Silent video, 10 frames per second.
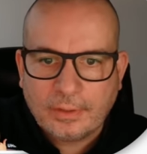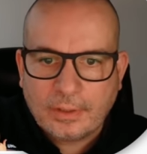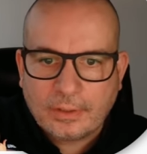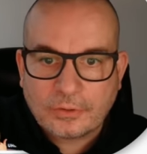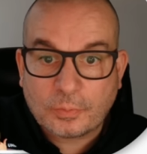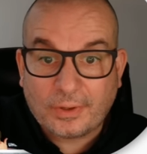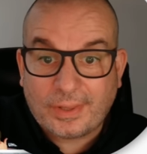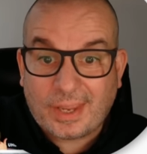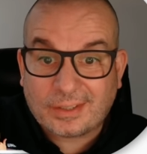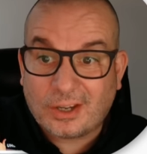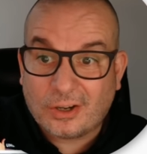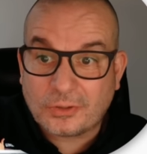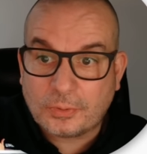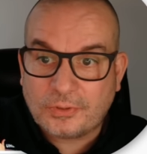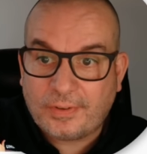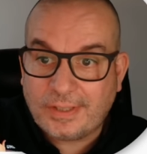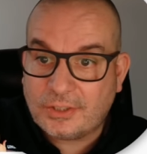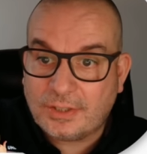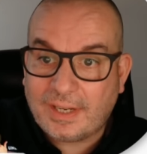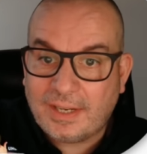It's one of their cars was
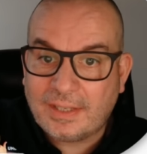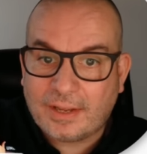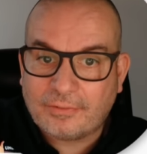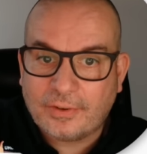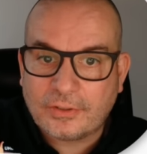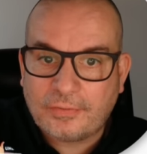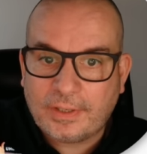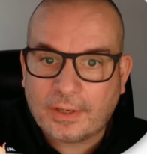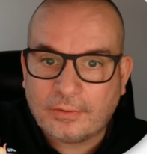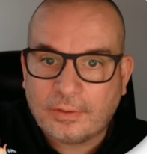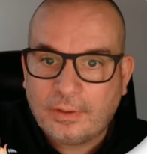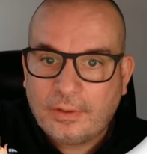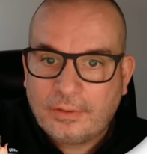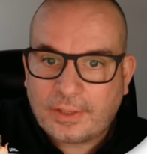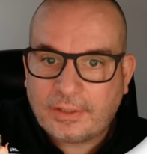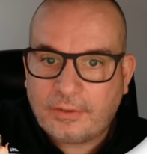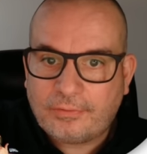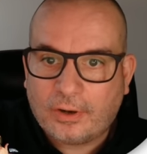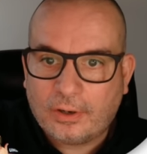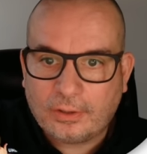featured in that first video. Thank you
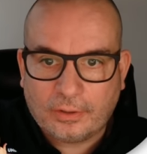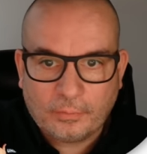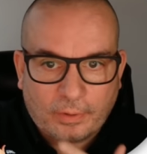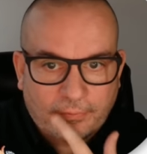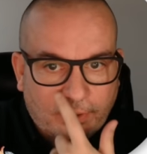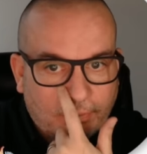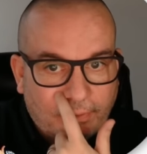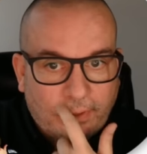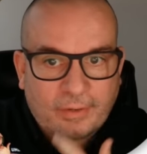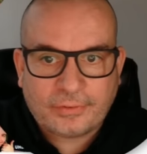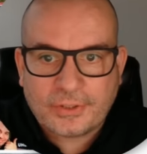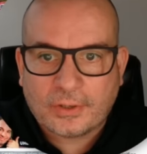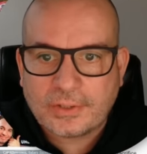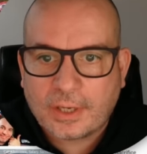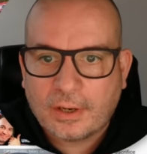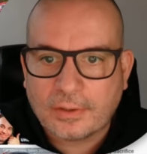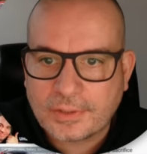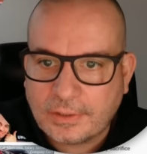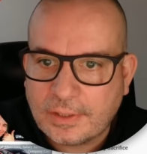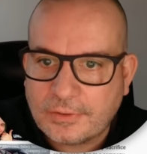for highlighting one of our advertised cars
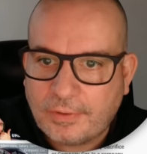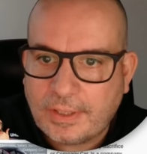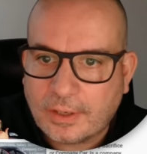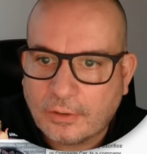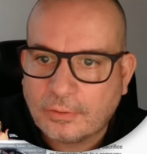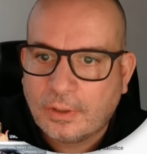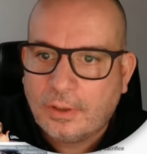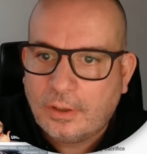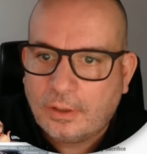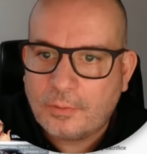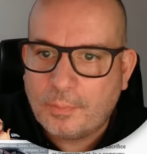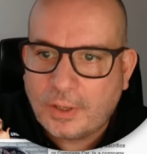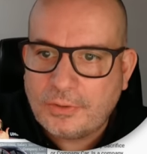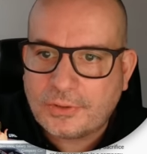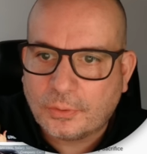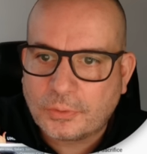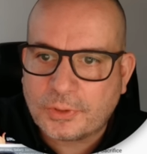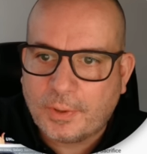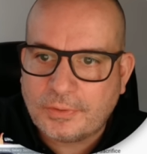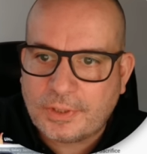in this video. Like most
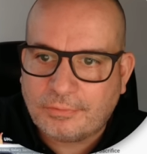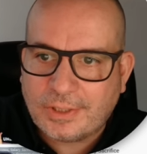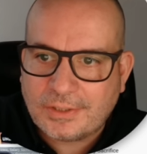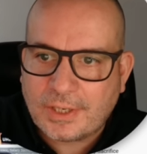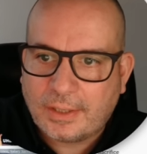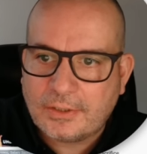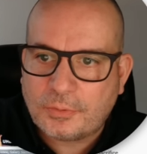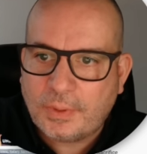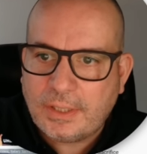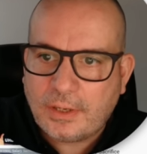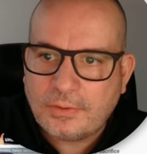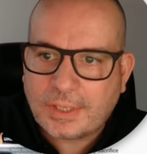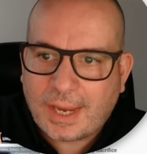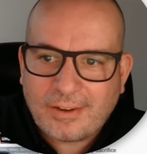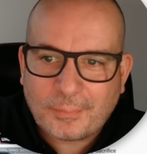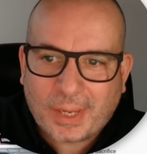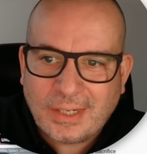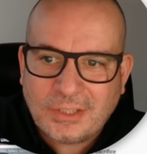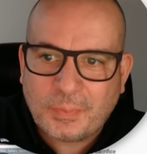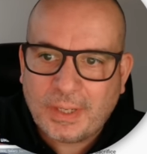automotive retailers, we use CAP
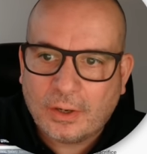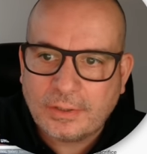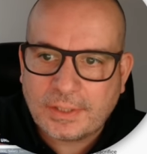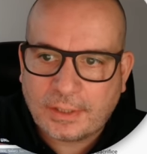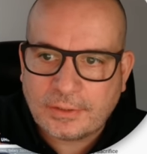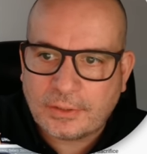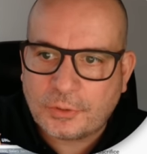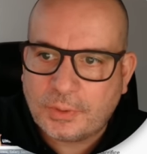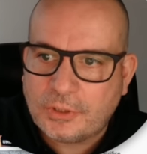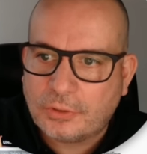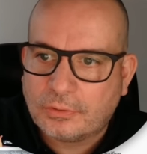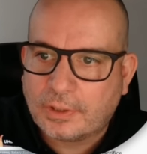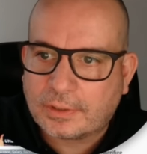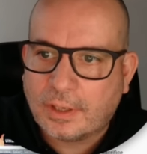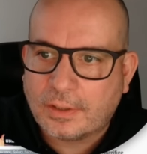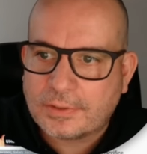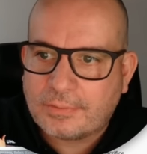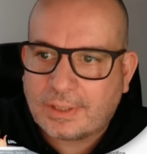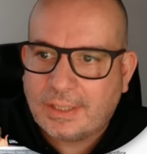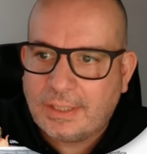HPI data to ensure our cars have
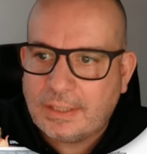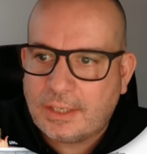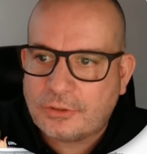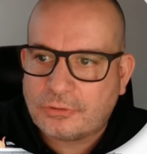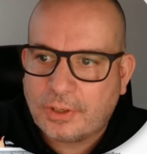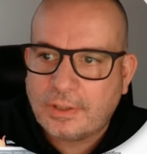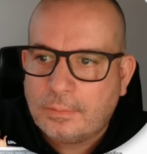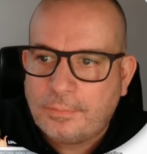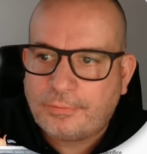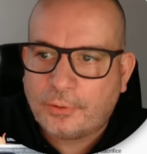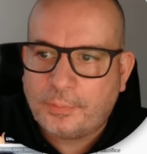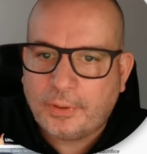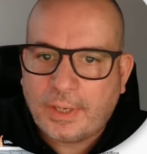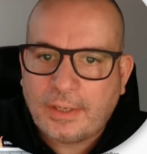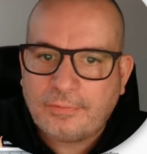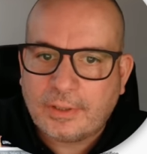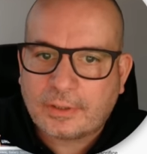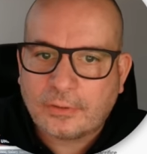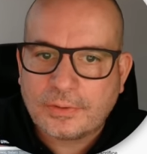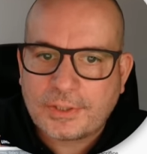a clean history before putting any
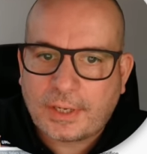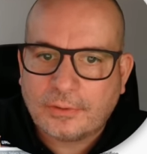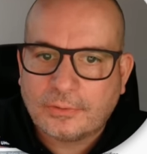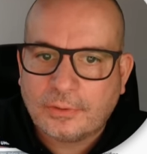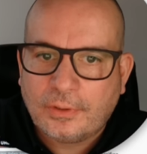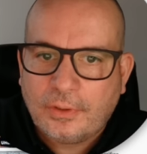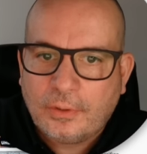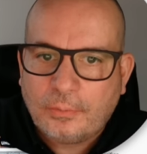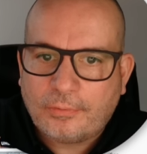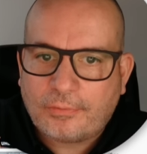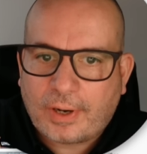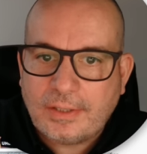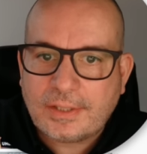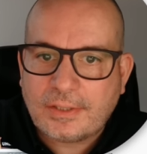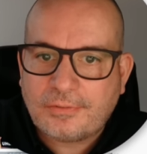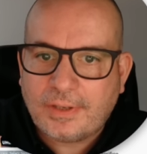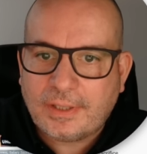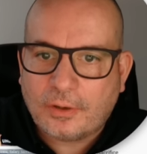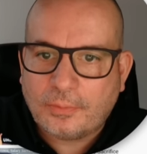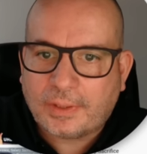vehicle on sale. We've raised this
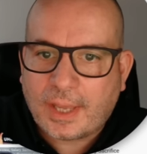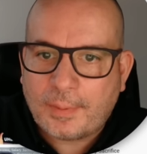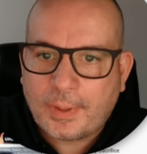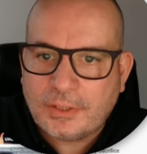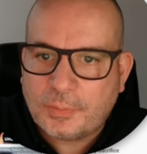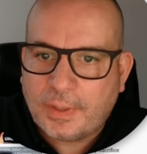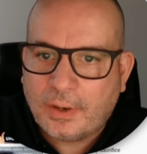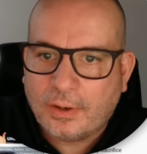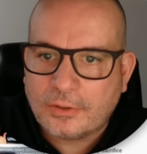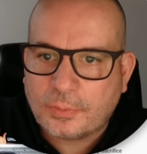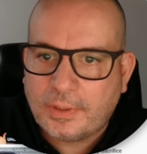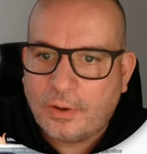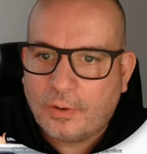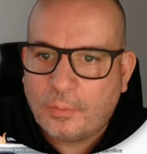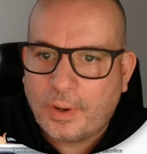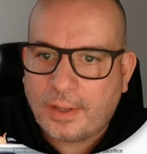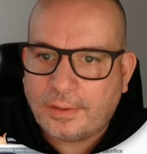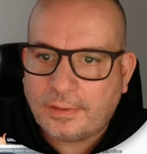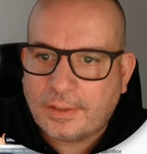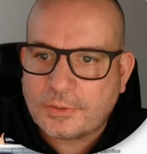video with CAP HPI as we're not aware
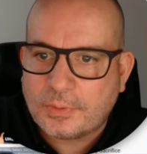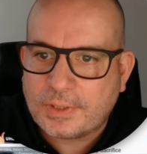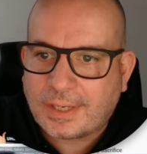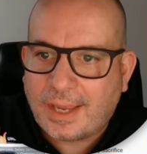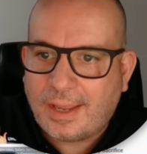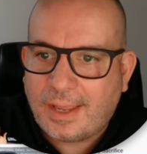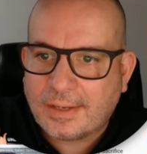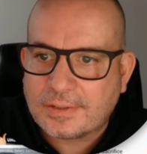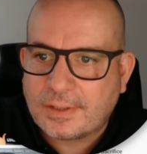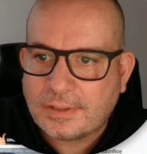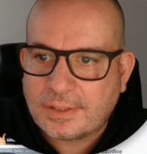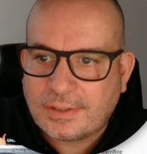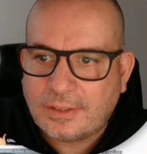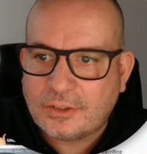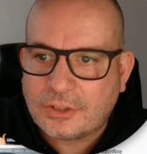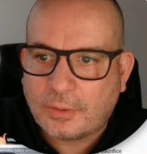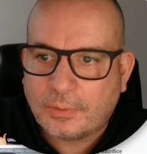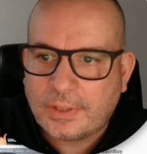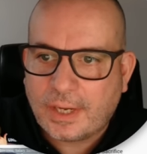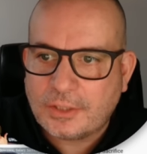that this was a CAT S as it didn't show
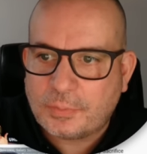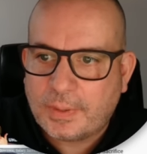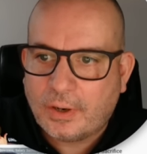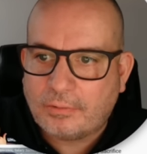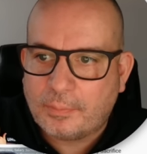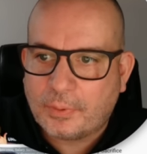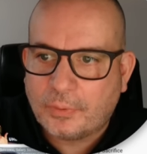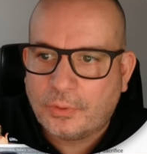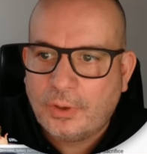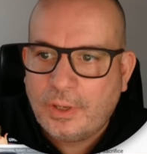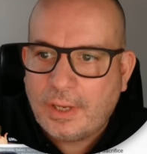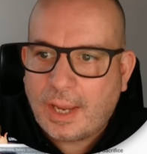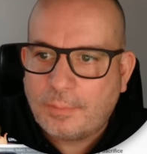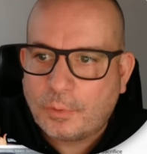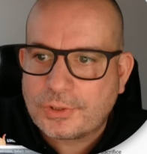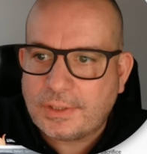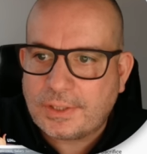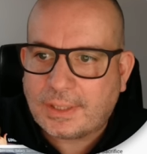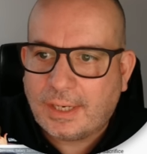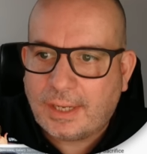on the HPI report and wasn't
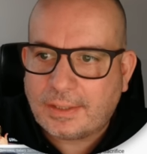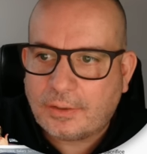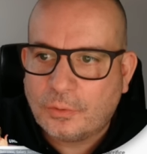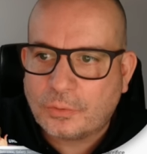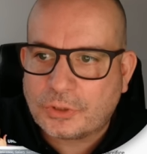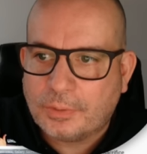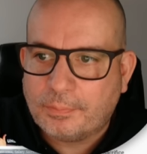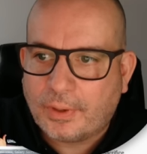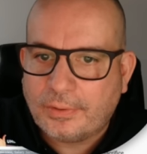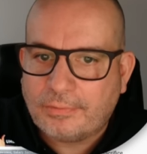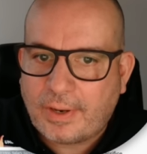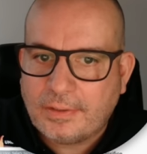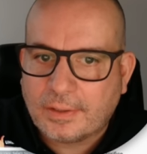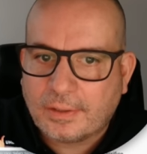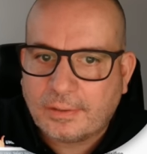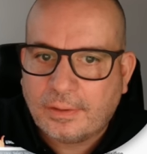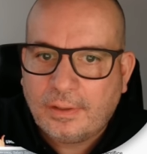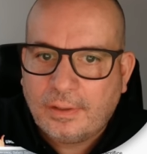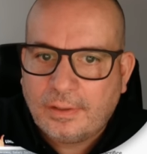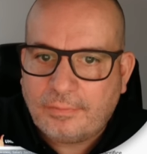declared at auction by the vendor.
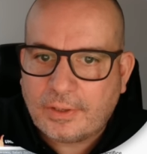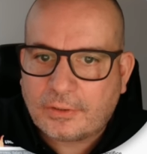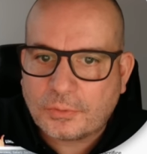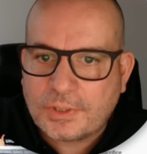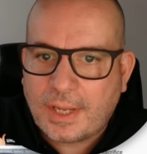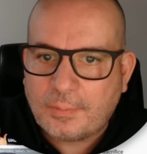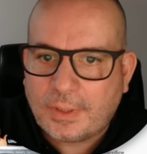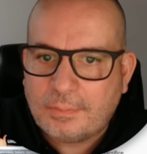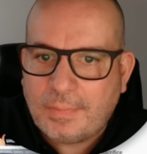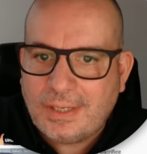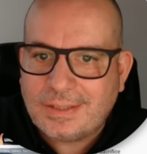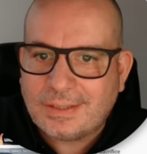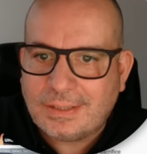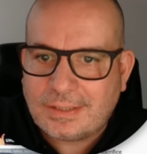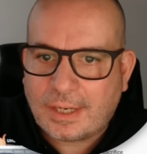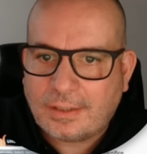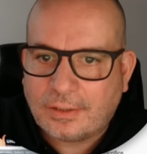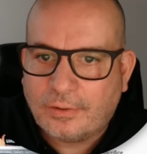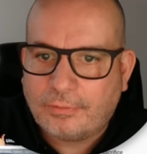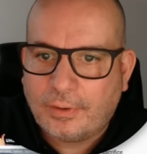The vehicle's now been immediately taken
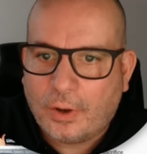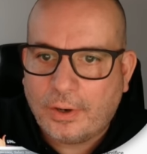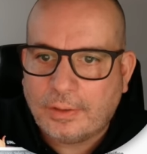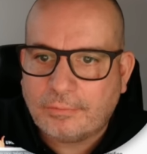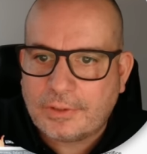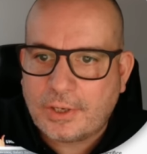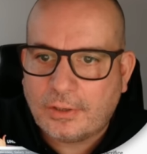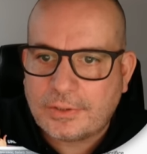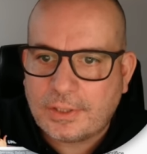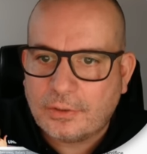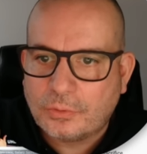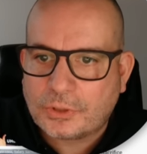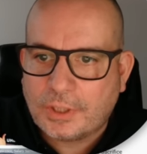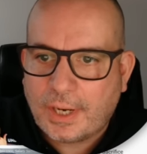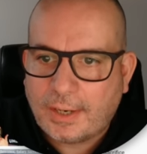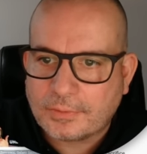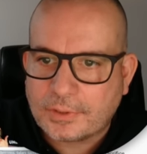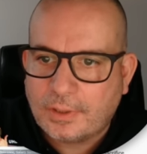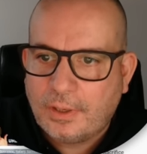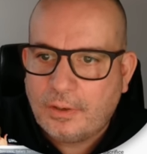offline and returned to the auction house.
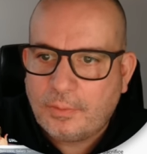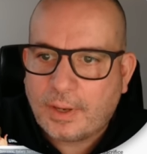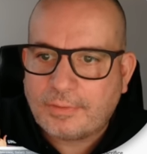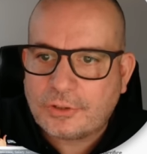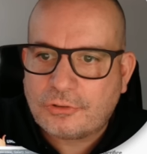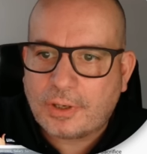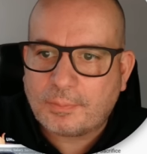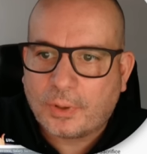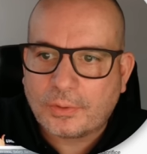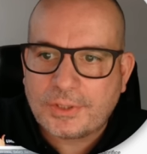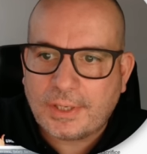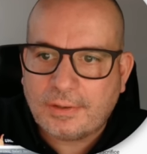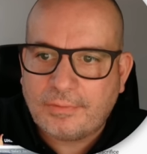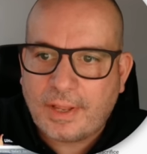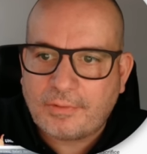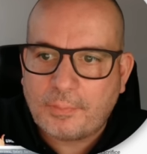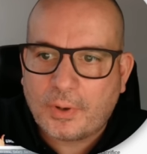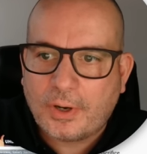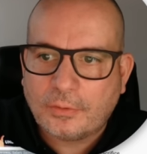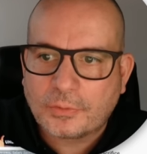We have a strict policy of never
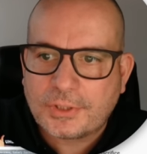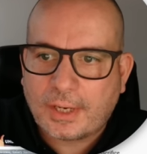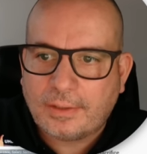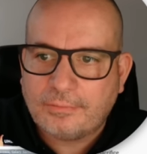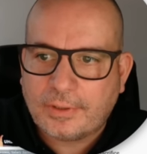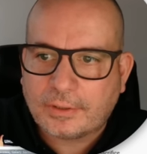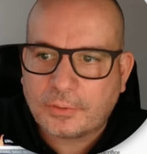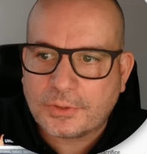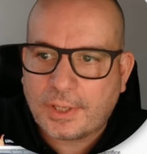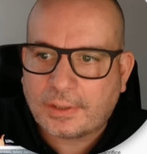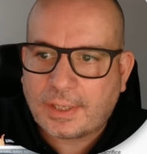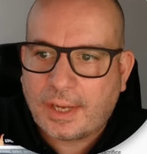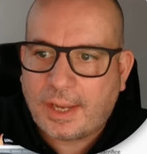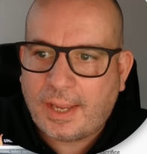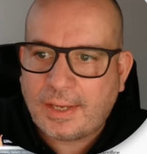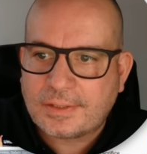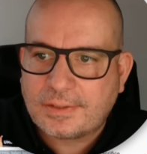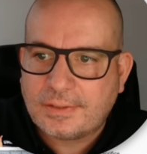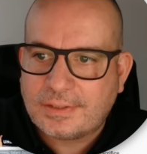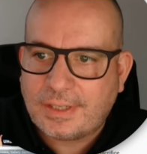buying or selling vehicles that are CAT
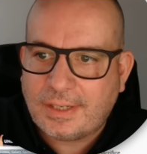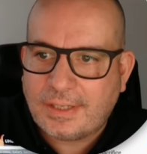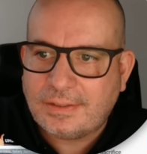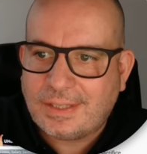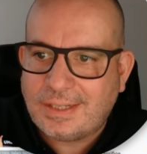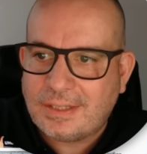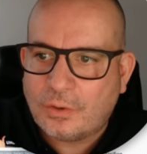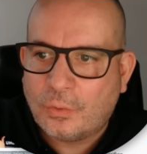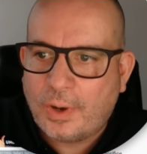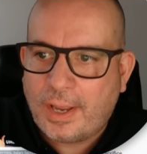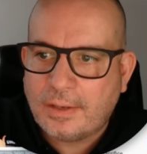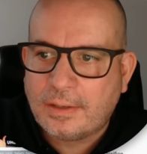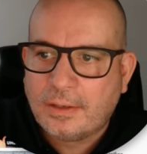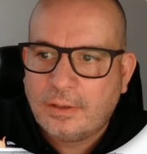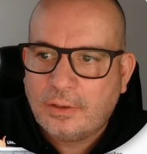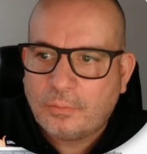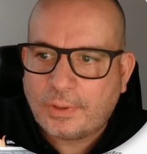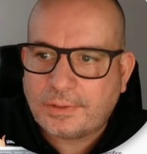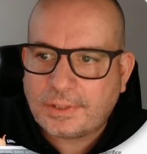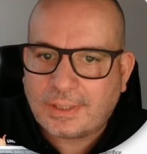S, C, D or N,
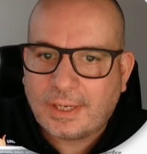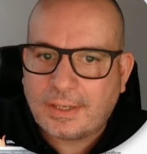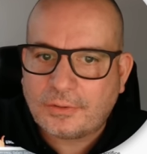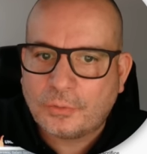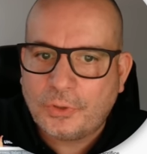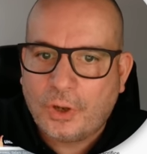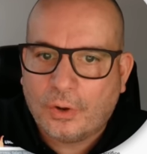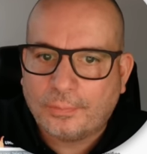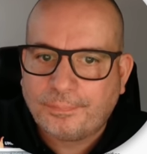whether declared or not.